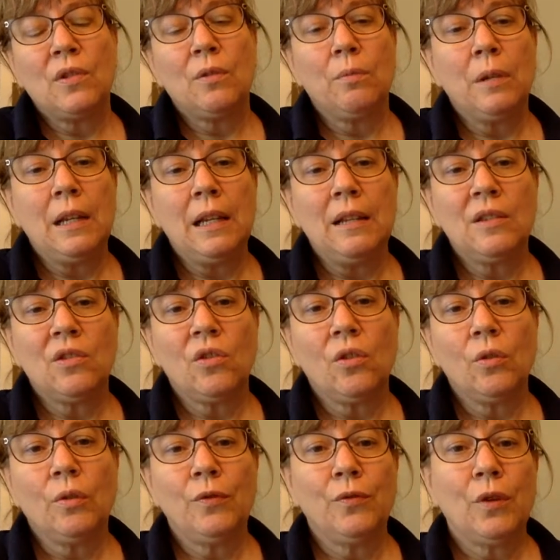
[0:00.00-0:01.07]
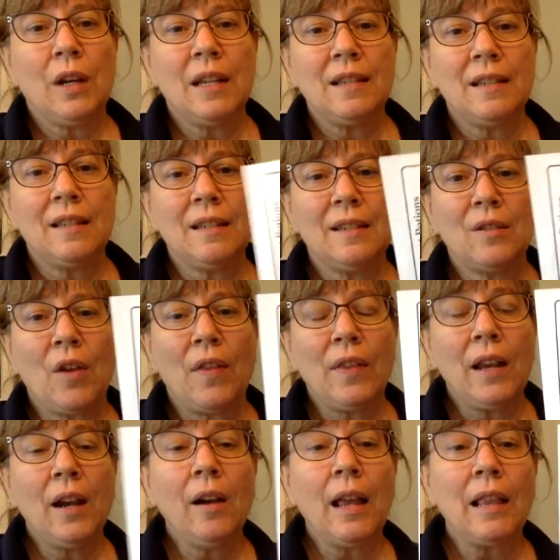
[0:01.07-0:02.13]
3 circled phrases is on
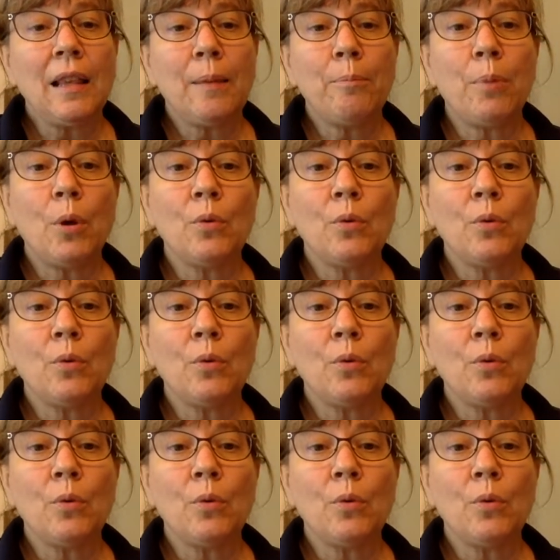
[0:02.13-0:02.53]
there, and then